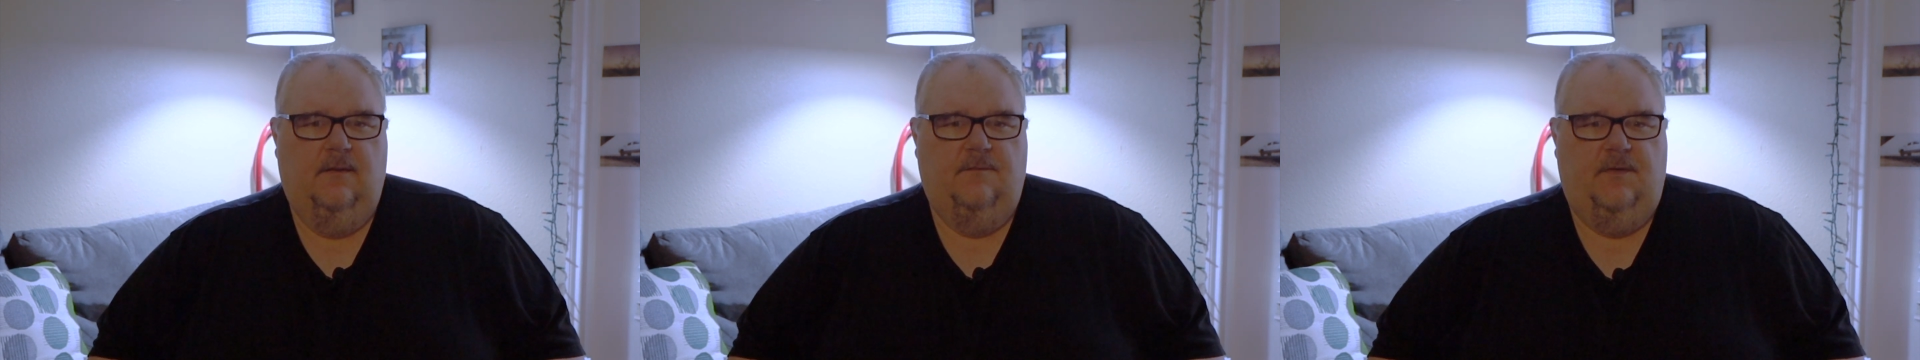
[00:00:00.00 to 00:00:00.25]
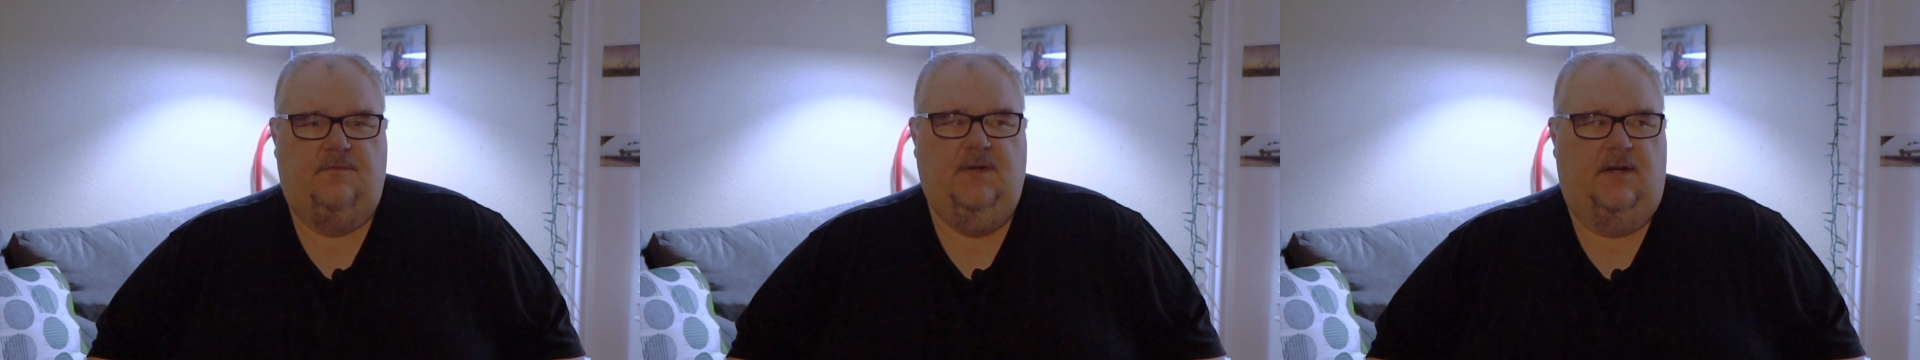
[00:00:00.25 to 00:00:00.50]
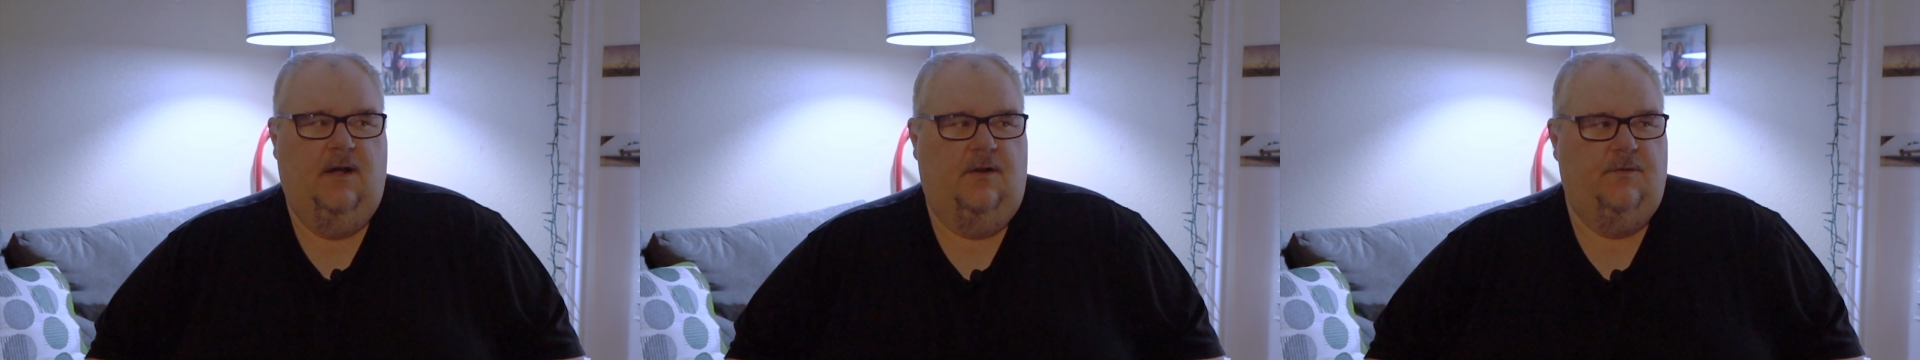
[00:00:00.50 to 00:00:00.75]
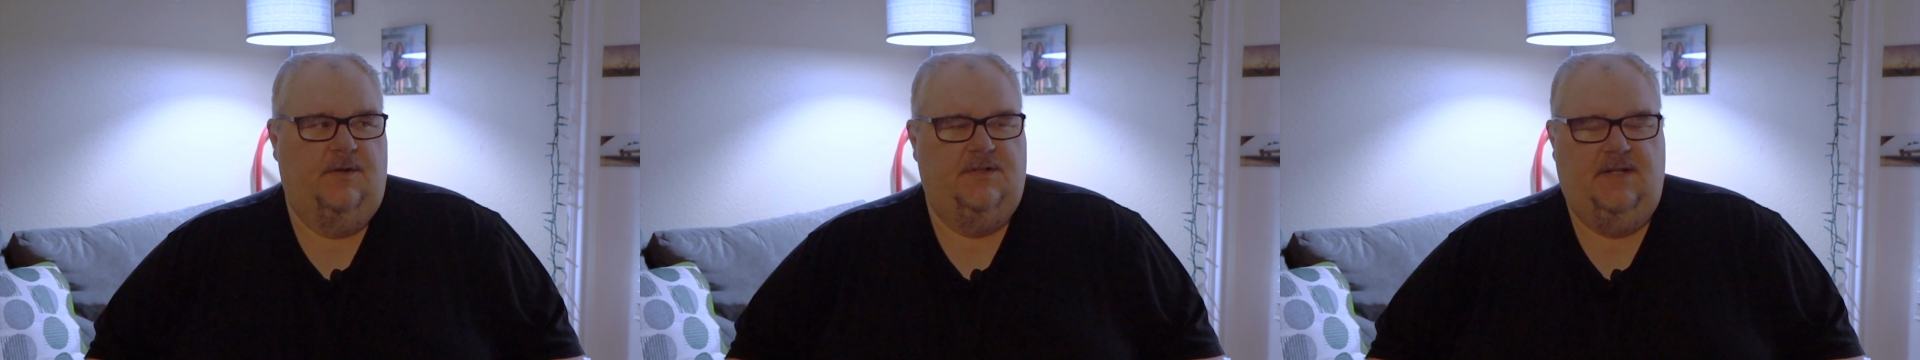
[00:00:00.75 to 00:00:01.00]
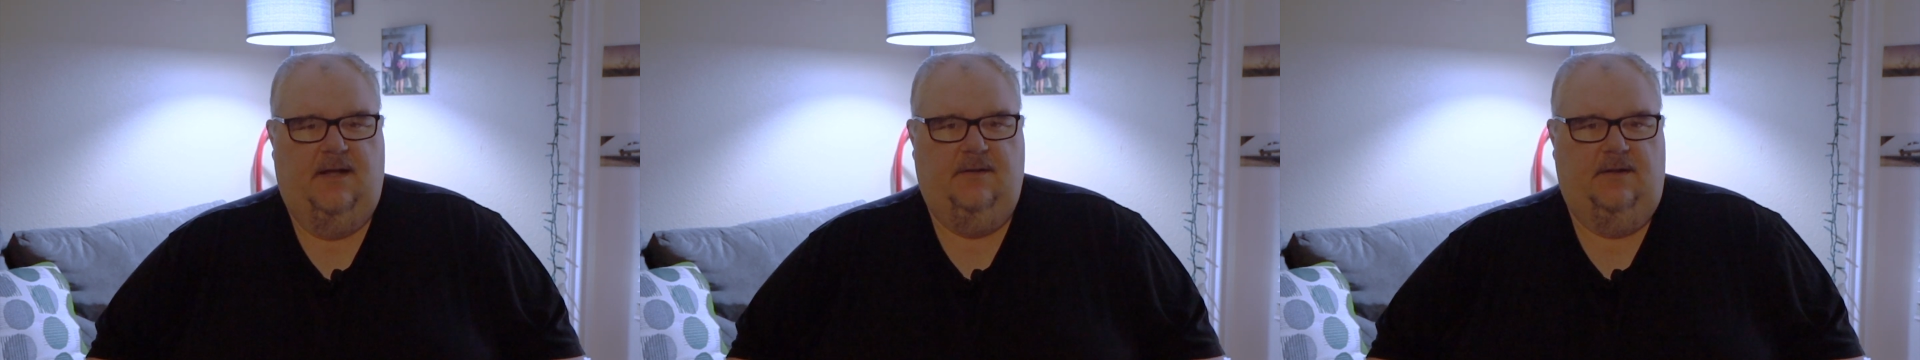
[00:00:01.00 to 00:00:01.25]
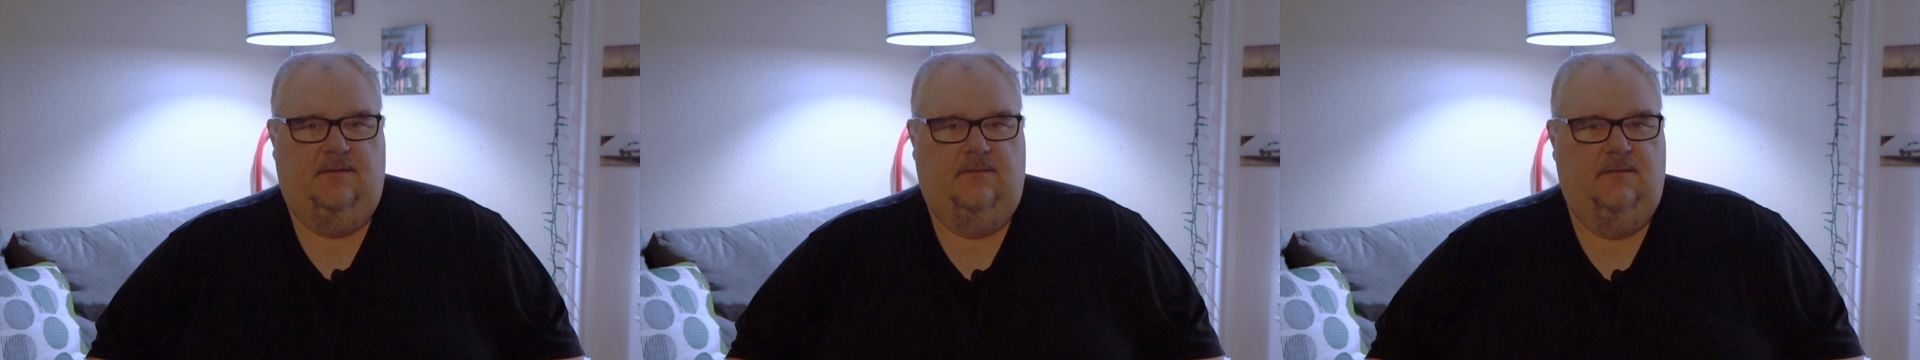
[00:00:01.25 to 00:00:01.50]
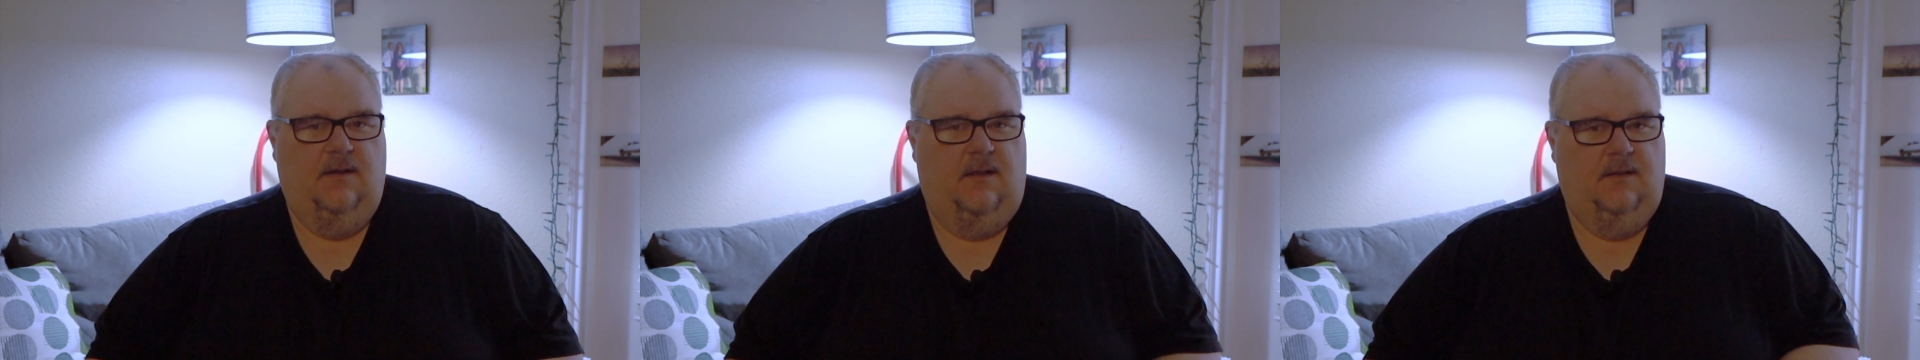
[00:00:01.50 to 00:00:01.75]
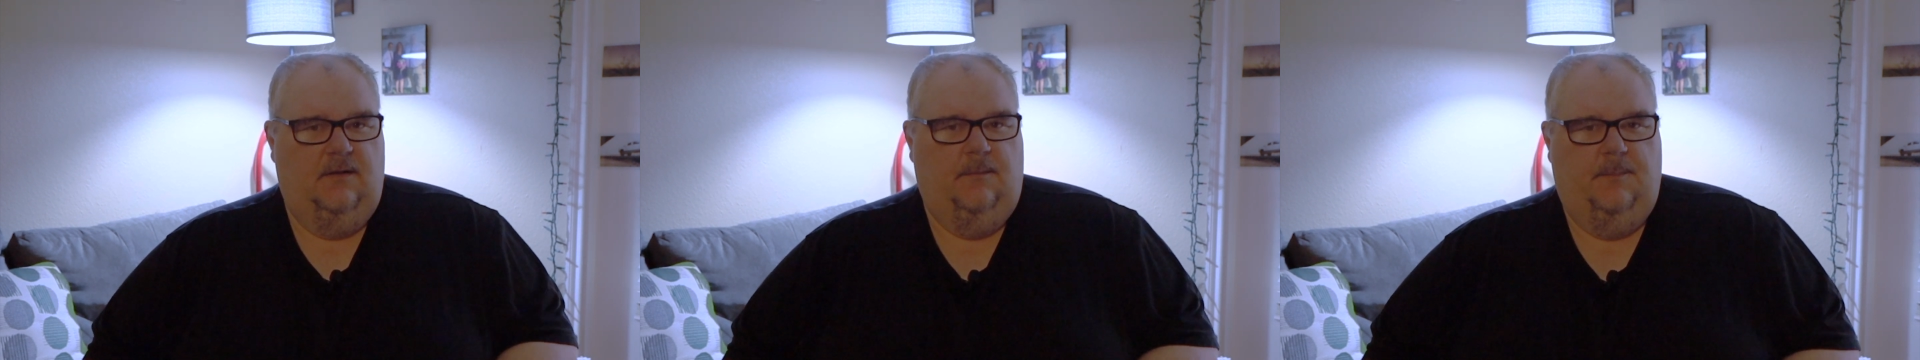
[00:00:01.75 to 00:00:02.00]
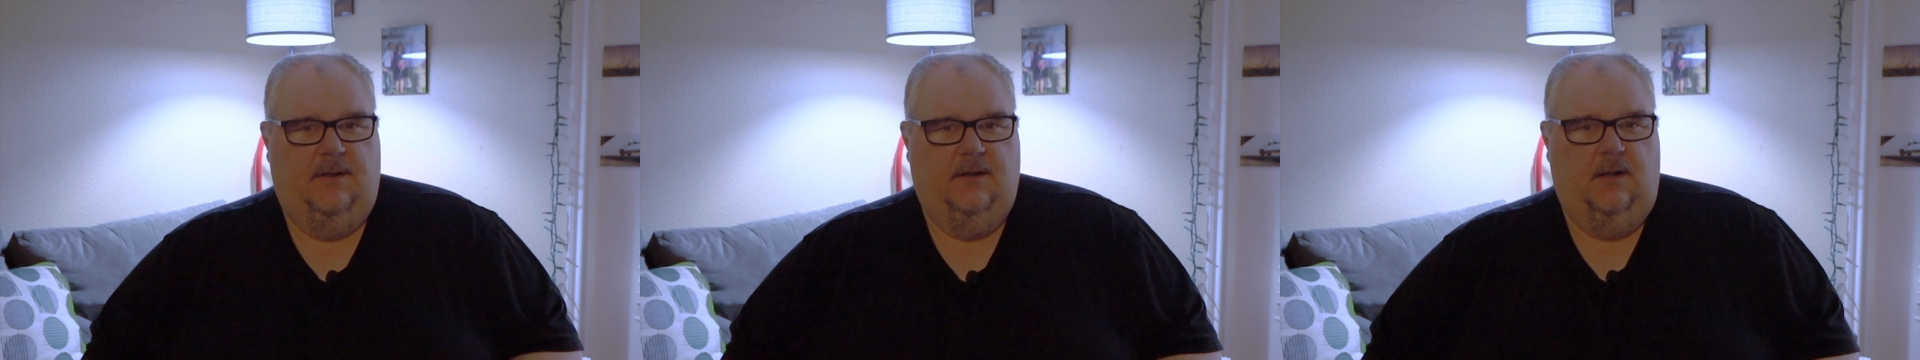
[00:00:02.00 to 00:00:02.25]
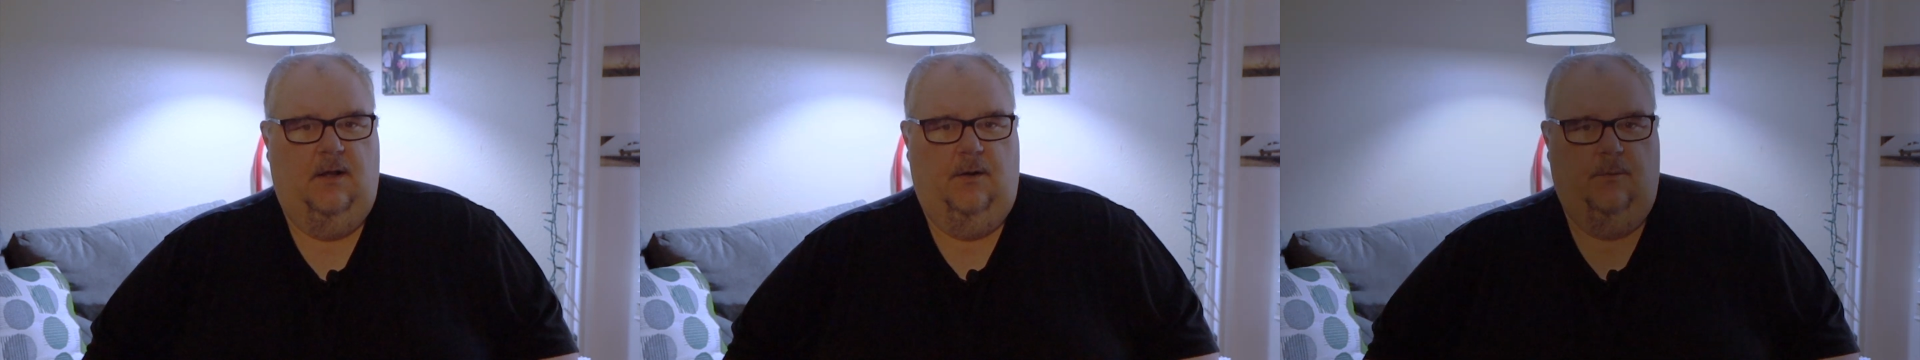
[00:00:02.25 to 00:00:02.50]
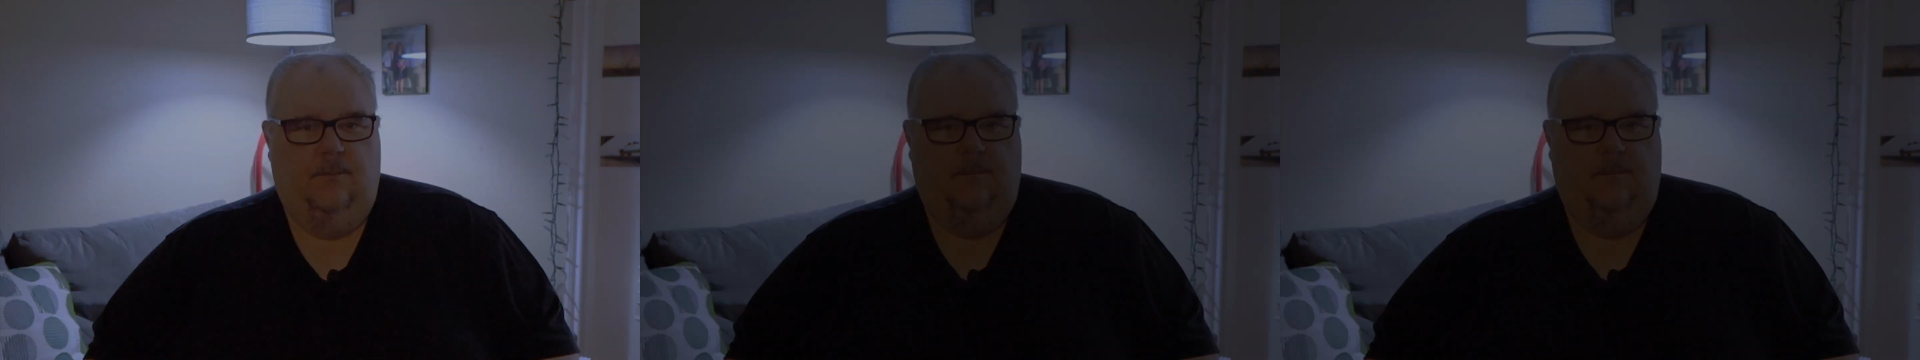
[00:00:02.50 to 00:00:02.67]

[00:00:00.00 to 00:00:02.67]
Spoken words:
$1,500 sounded a little bit low.